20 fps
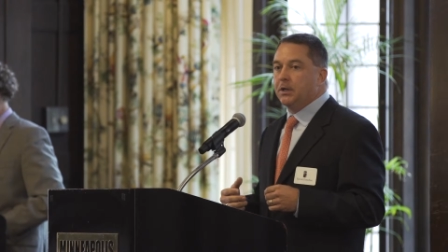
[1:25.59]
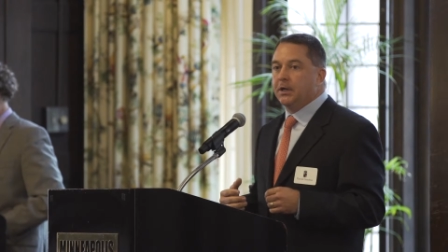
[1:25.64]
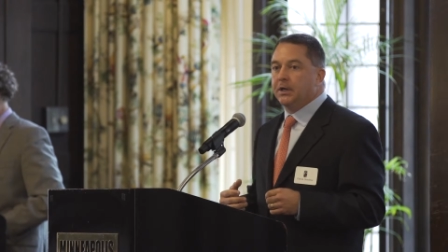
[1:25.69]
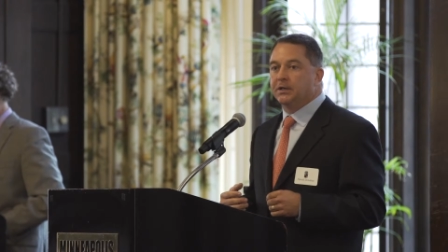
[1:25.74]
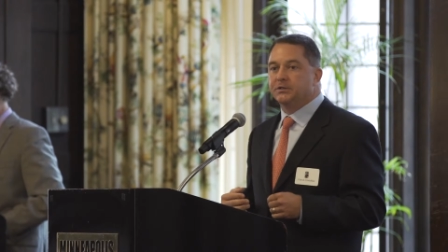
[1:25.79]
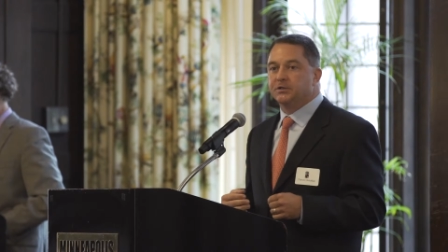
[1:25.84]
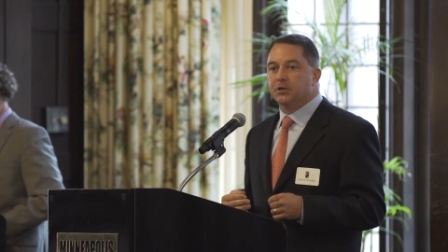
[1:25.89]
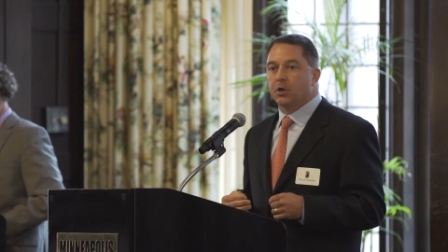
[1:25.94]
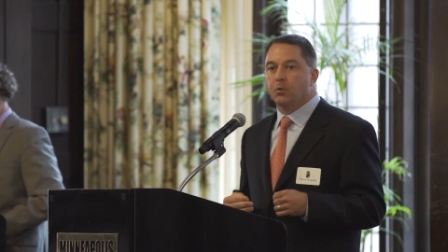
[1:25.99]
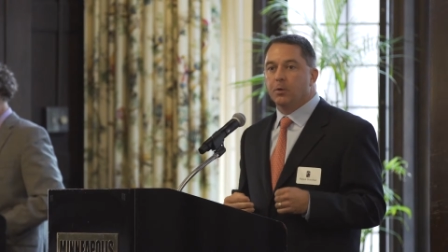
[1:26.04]

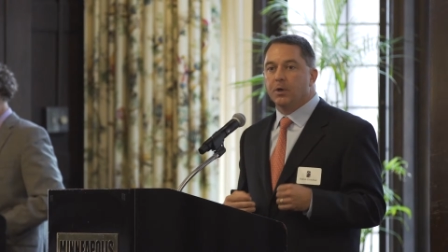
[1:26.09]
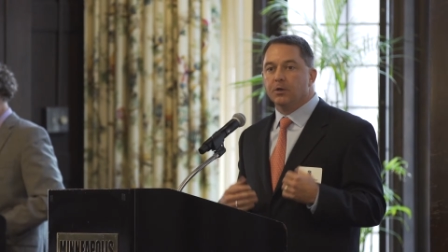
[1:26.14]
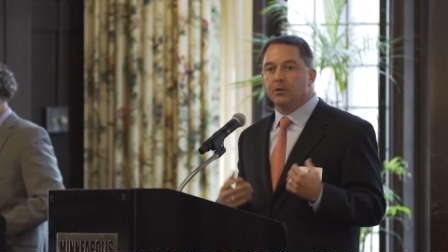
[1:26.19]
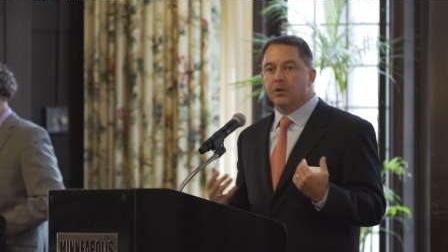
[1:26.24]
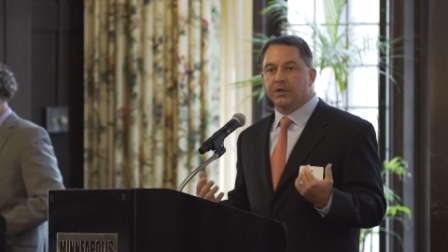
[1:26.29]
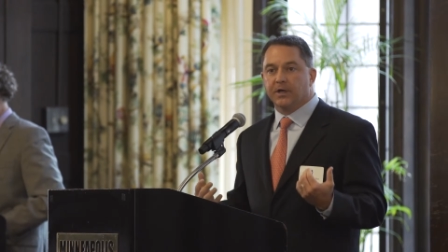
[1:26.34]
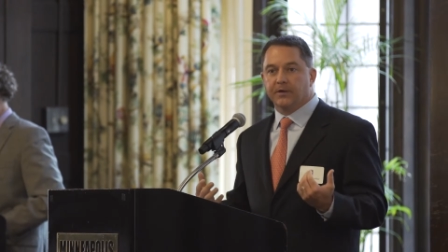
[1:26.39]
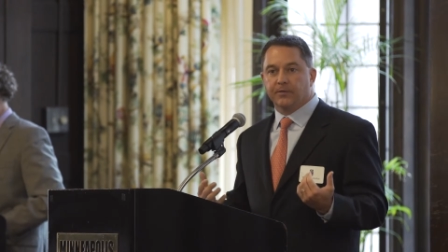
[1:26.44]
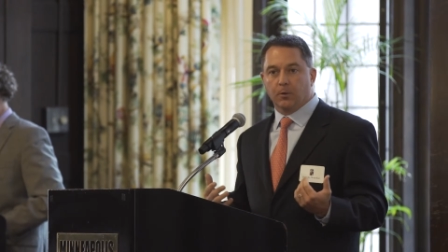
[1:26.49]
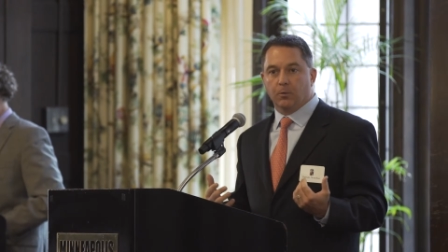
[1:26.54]
And so we
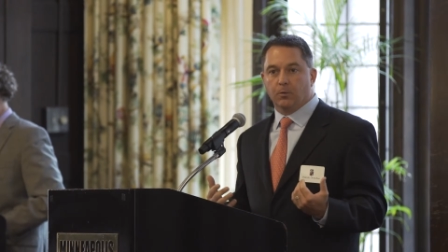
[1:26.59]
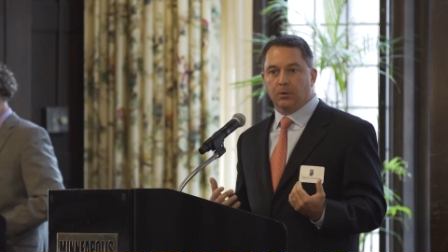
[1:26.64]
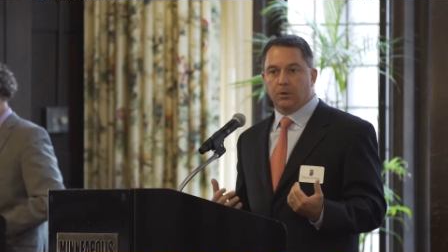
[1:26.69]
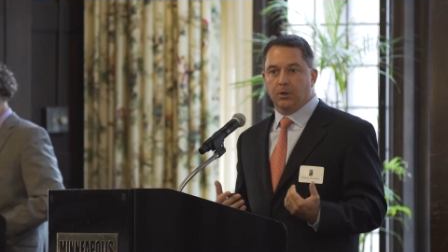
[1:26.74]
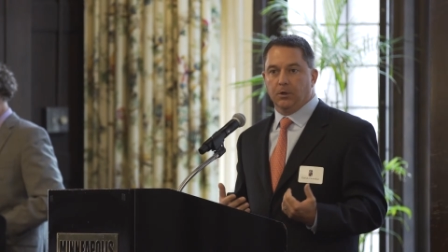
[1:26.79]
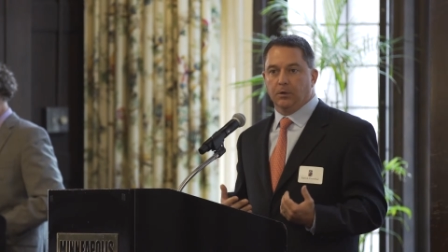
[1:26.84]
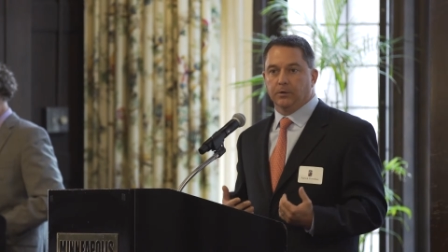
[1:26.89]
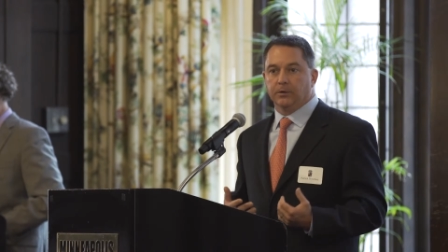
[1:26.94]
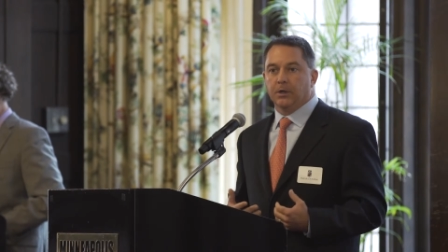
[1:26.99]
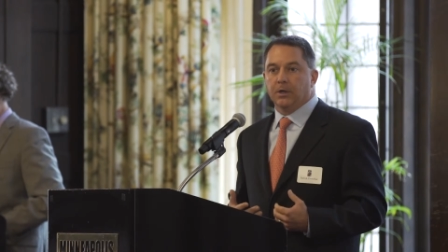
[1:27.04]
look at the
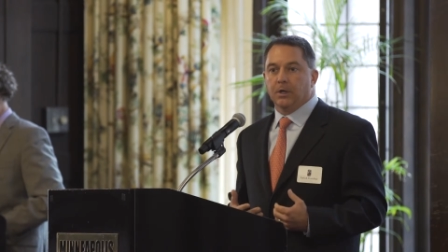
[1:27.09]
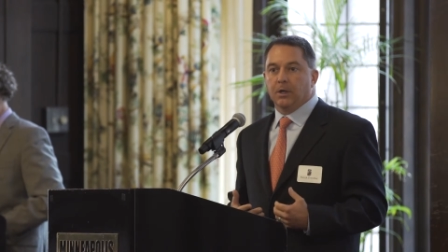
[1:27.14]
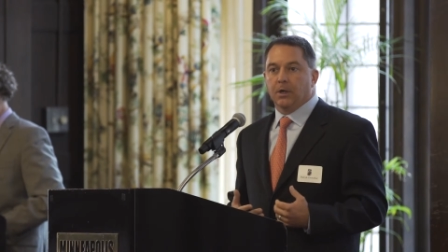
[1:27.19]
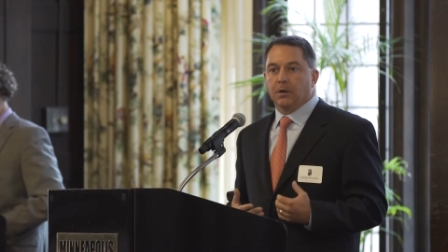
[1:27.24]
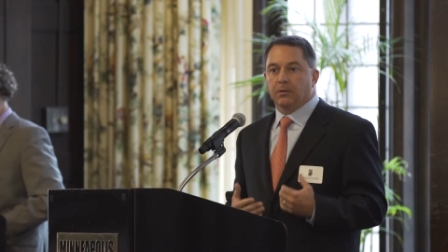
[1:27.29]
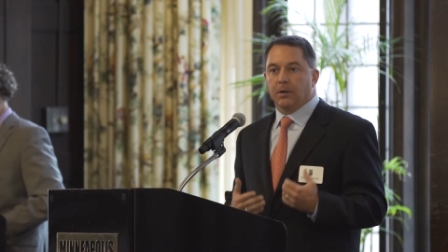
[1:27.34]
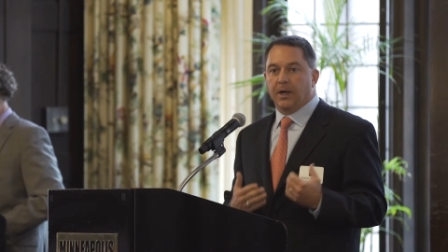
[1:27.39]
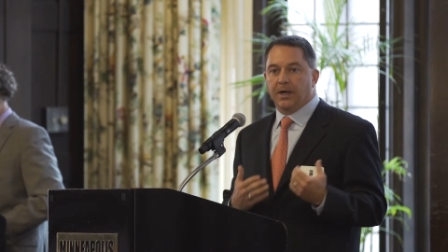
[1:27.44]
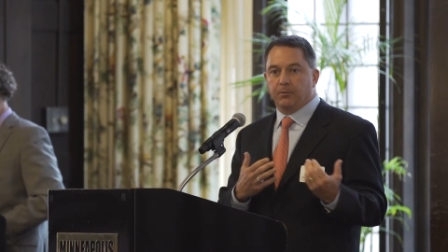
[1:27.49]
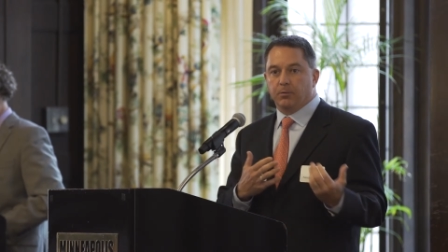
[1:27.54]
world
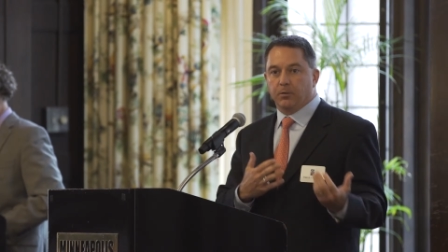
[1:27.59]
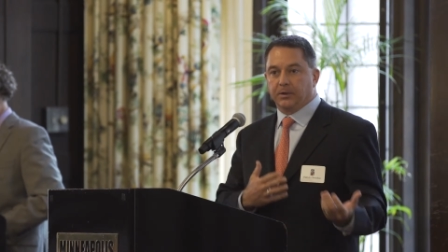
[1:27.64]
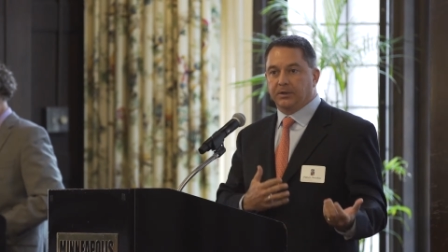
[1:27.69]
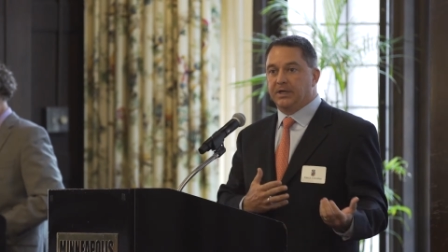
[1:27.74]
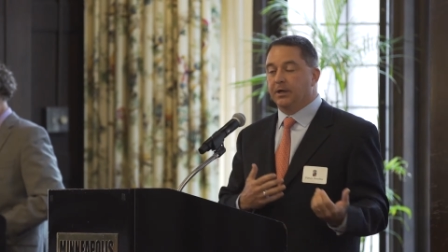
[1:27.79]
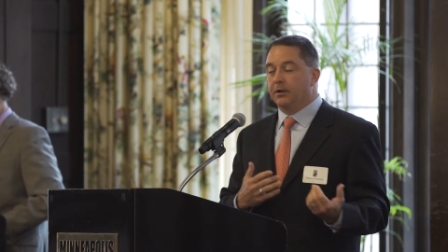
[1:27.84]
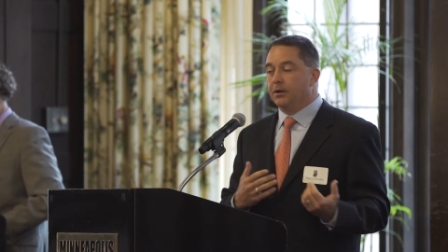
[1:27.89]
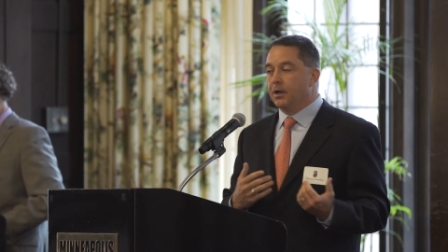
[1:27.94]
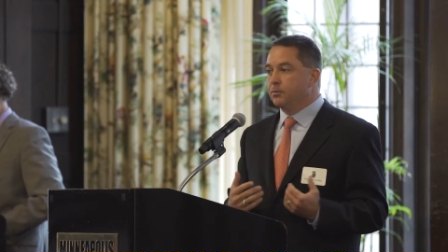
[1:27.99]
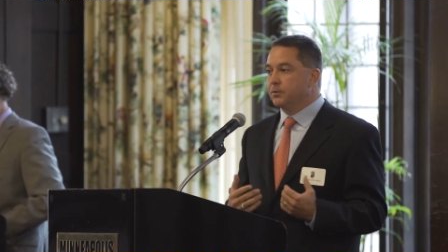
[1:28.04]
like what
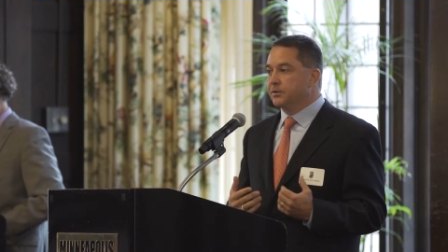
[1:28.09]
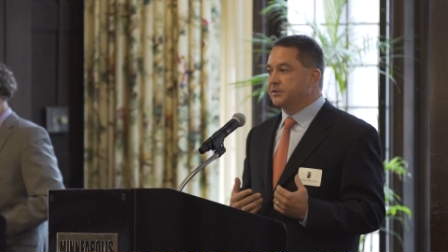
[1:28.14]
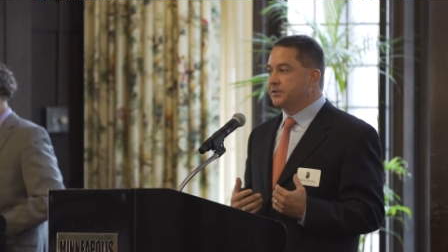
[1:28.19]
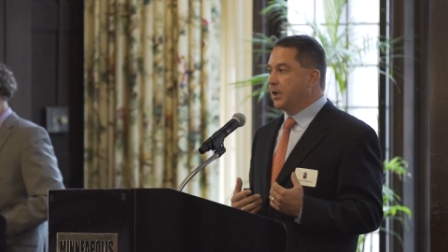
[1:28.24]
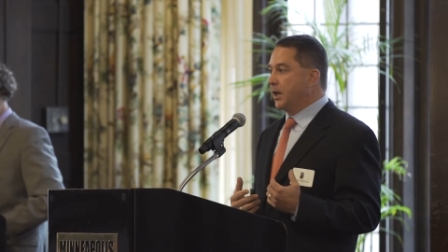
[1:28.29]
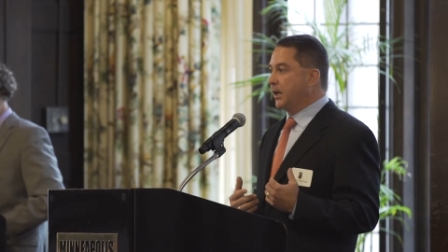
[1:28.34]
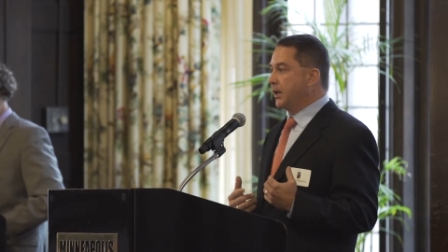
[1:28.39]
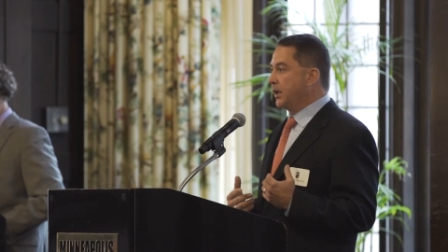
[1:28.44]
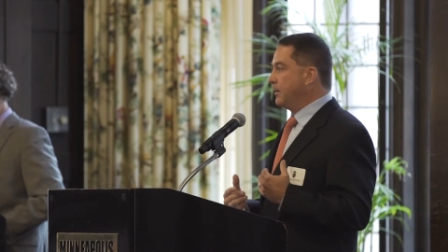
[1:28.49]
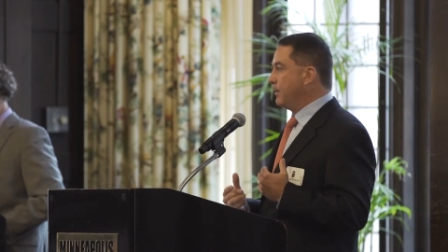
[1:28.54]
Gary was
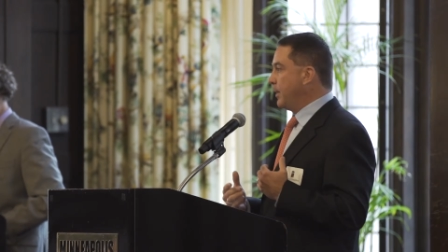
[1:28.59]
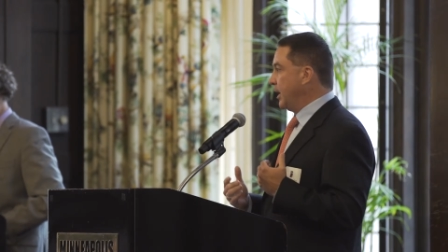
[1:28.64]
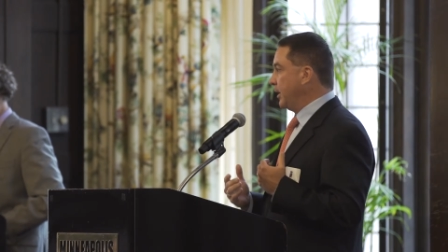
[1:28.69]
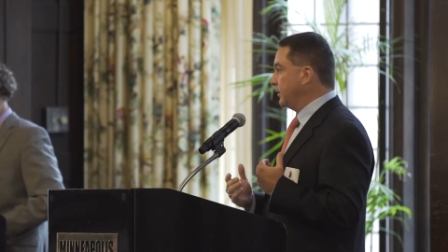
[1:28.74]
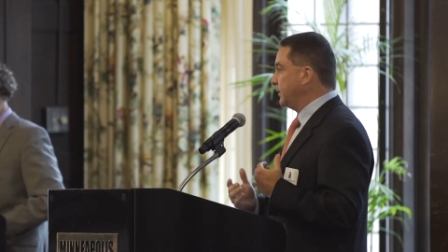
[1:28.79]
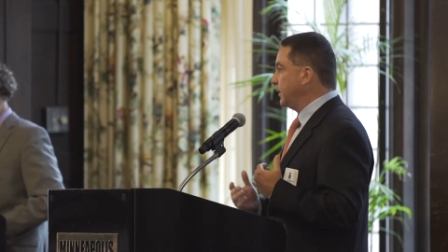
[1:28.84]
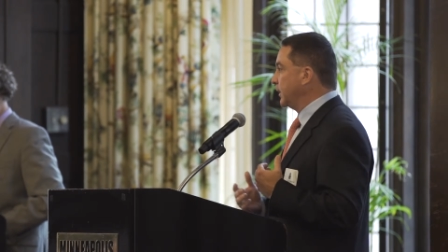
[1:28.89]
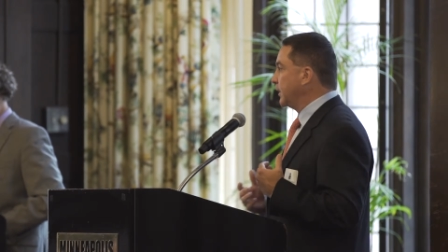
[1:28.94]
talking about